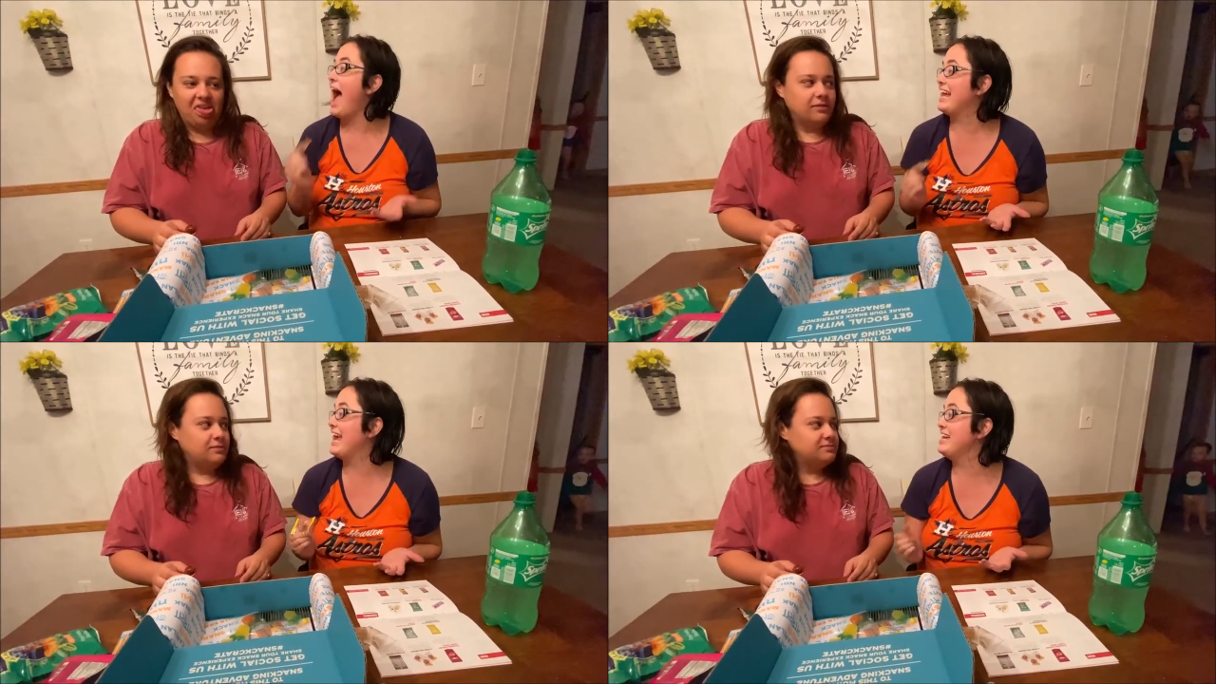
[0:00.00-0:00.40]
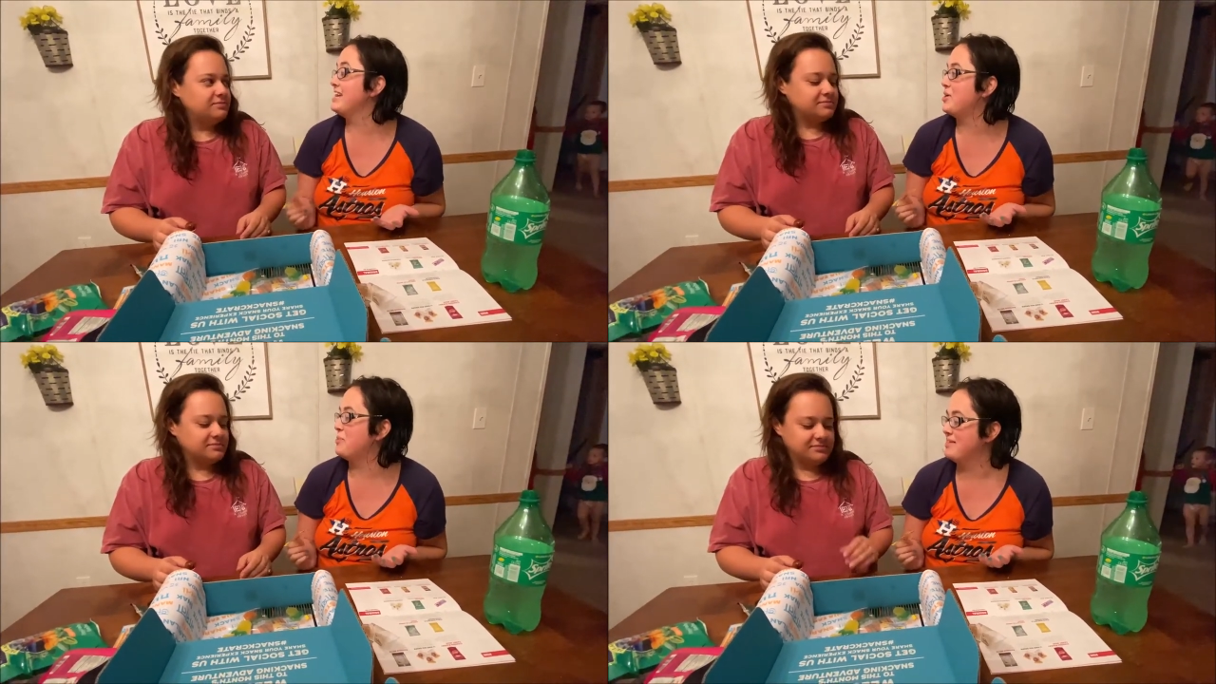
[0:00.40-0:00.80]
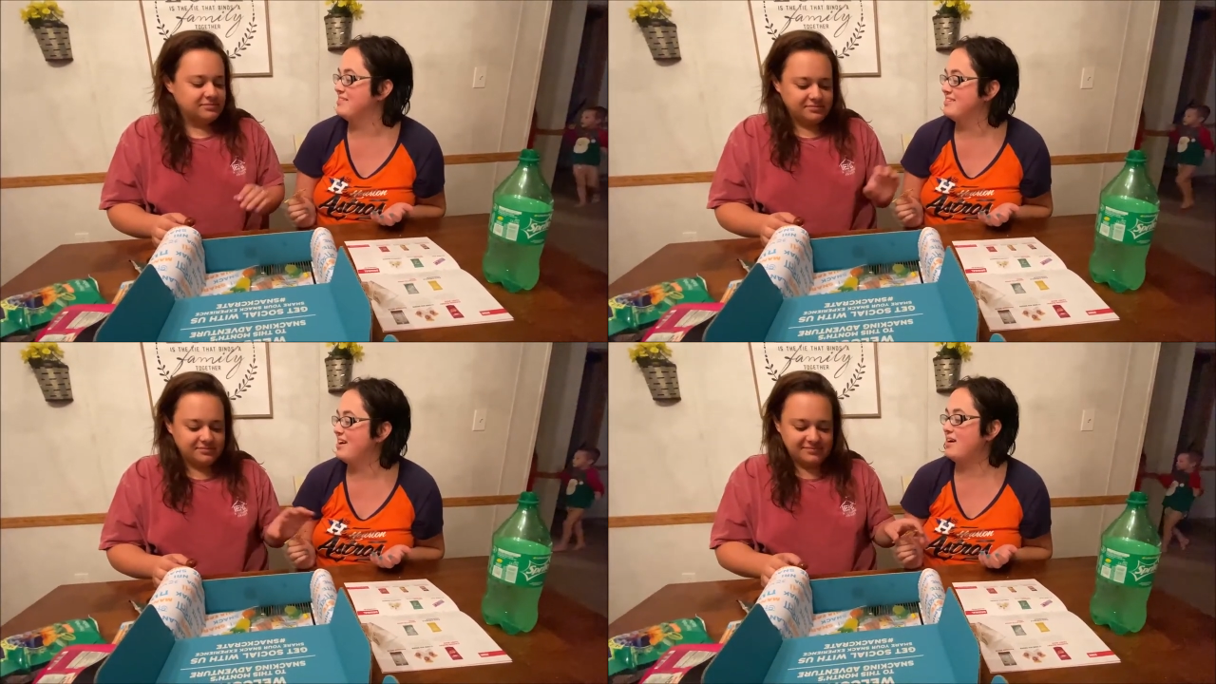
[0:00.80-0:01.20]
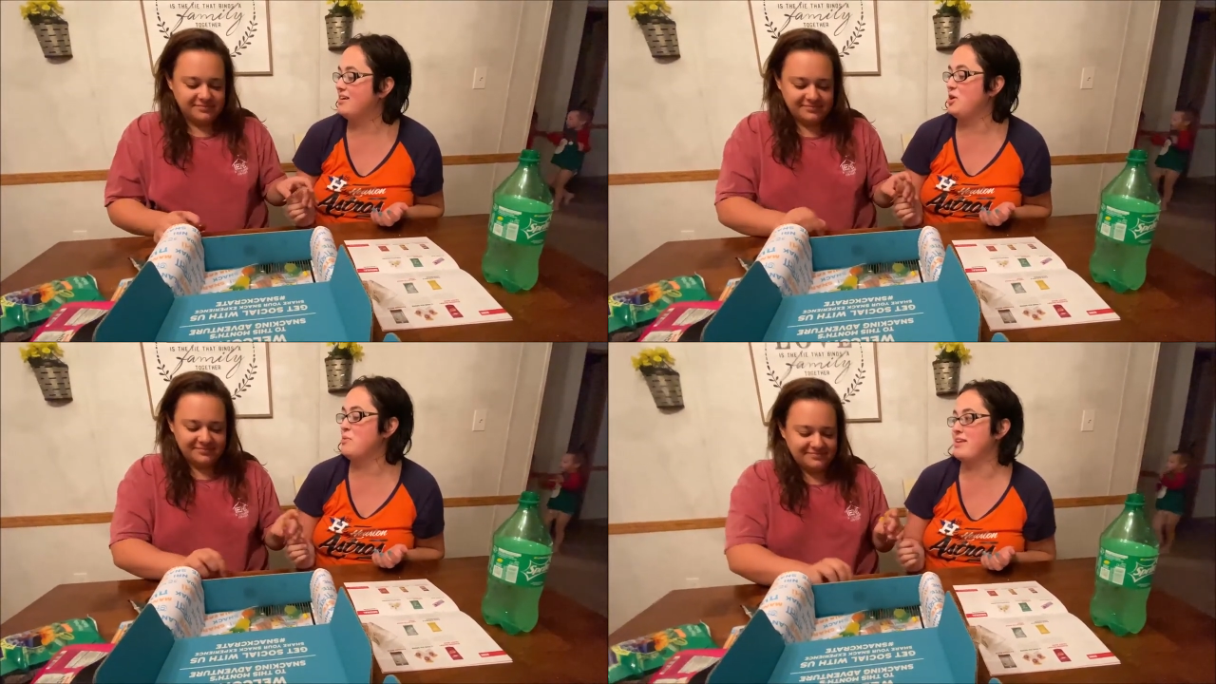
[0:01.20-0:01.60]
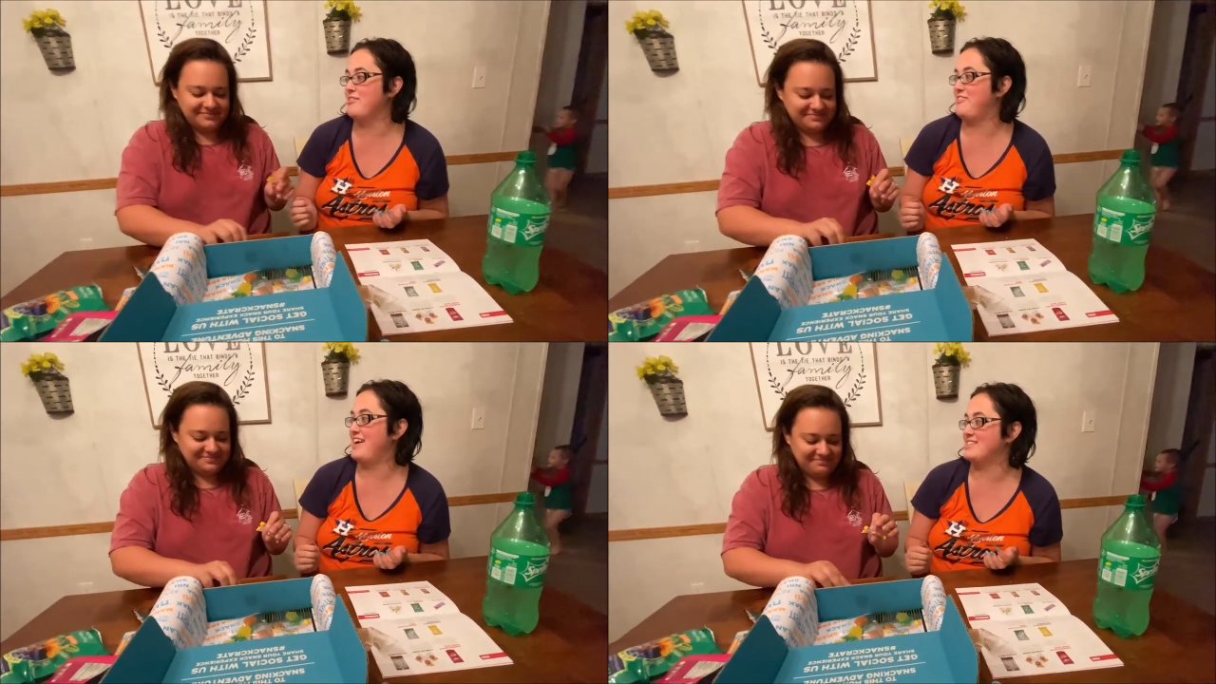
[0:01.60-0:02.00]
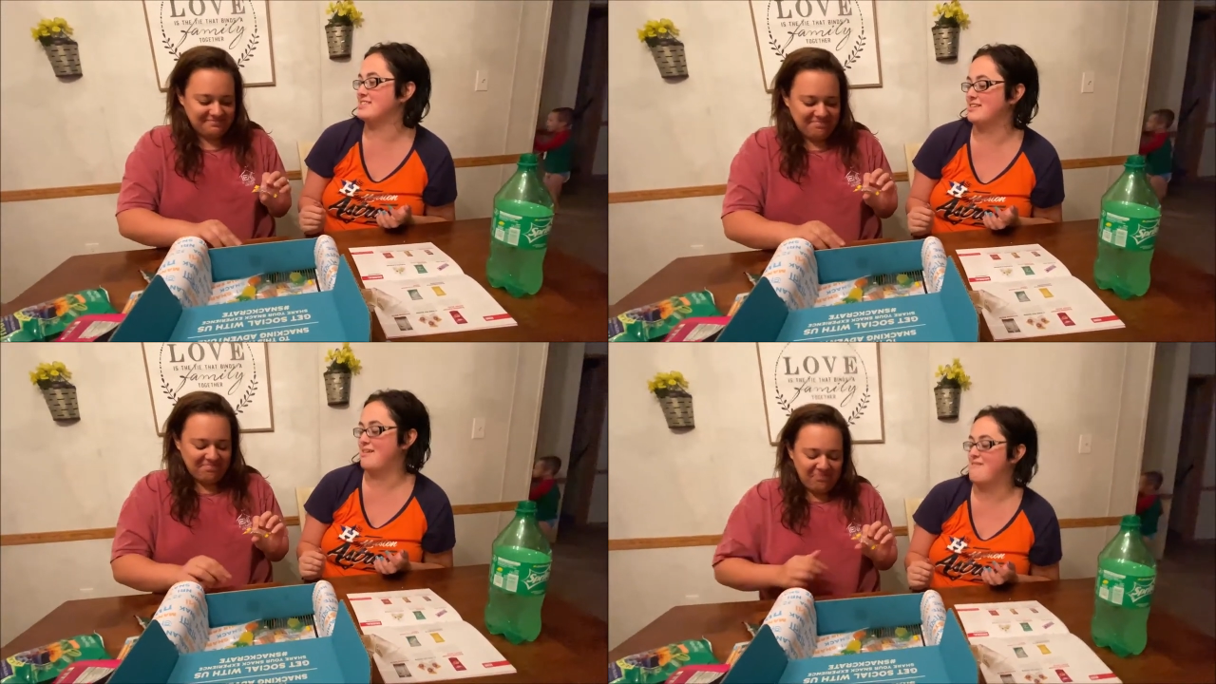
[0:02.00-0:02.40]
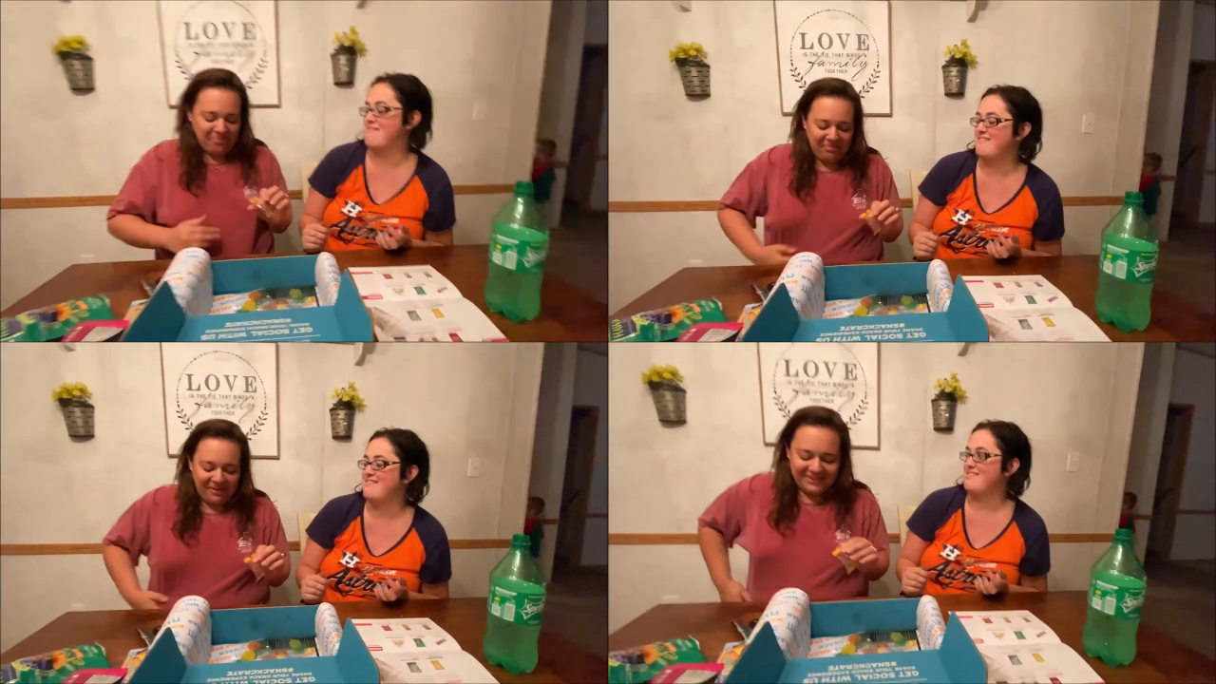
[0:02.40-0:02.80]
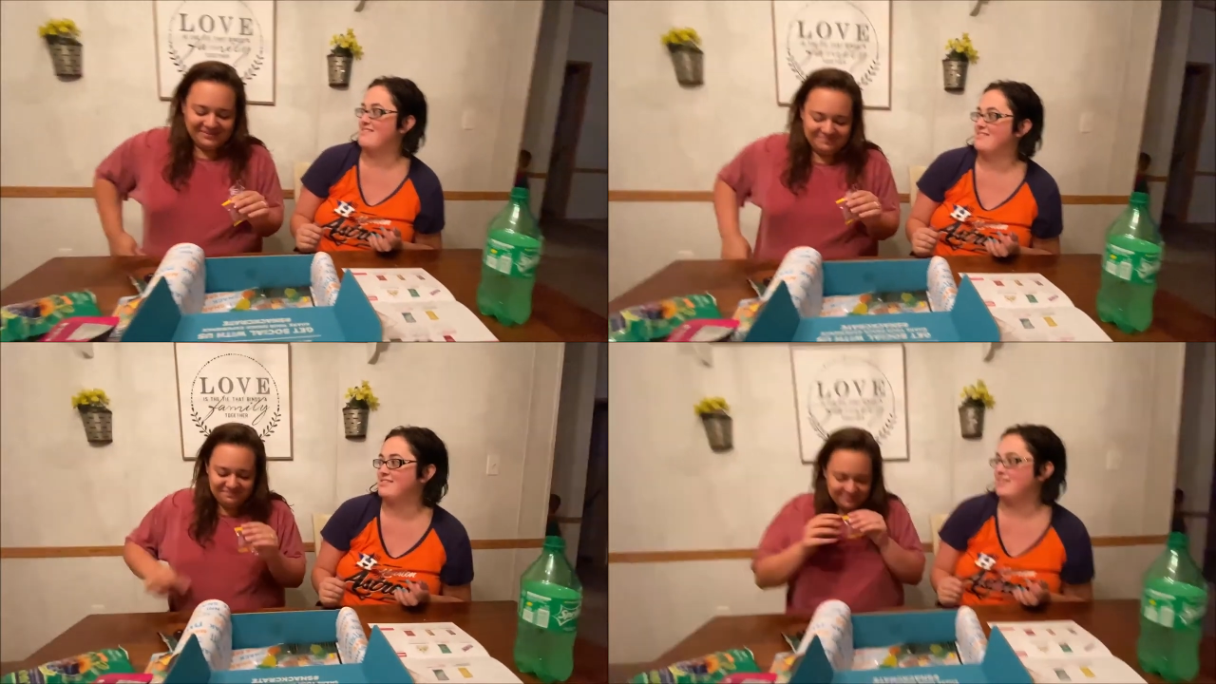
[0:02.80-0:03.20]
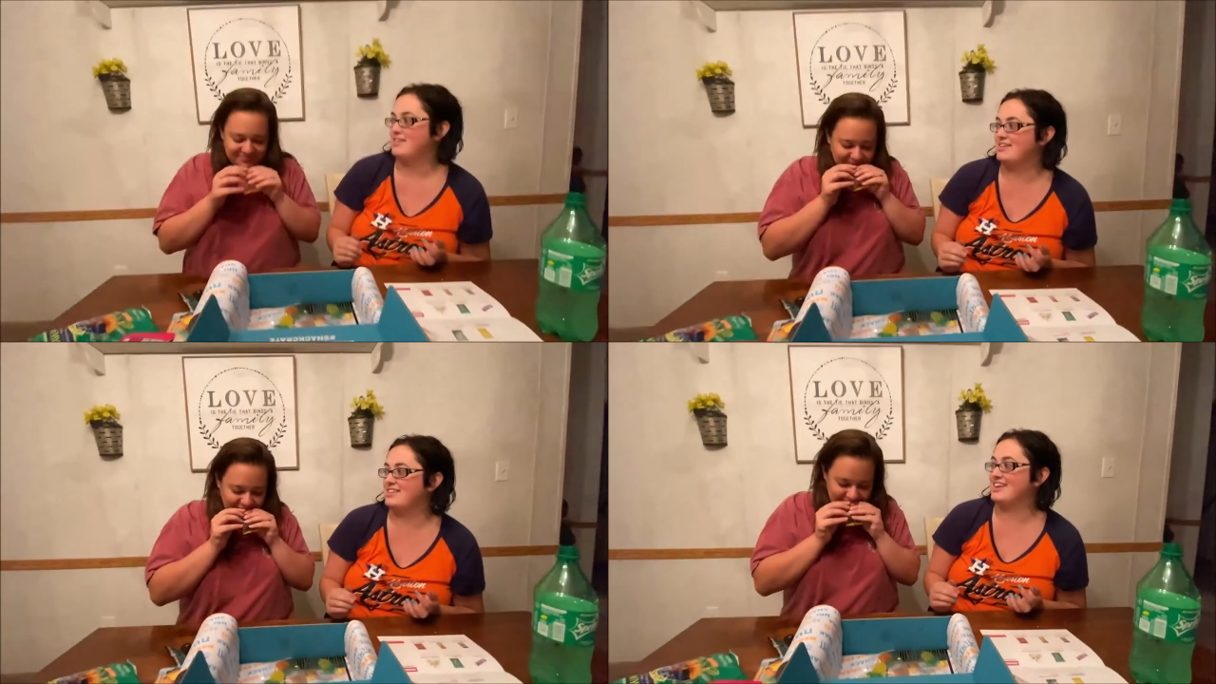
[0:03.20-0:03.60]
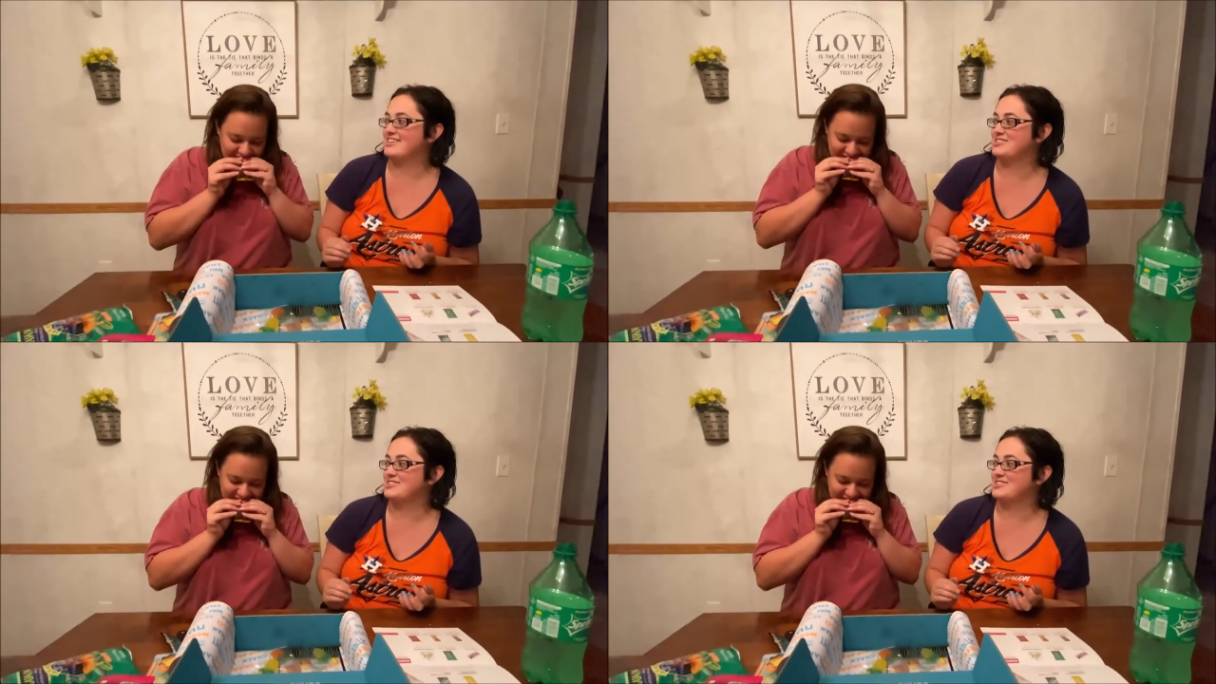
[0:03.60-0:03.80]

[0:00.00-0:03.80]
Speaker 1: I can't get it open. Uh, you made a face. You didn't think I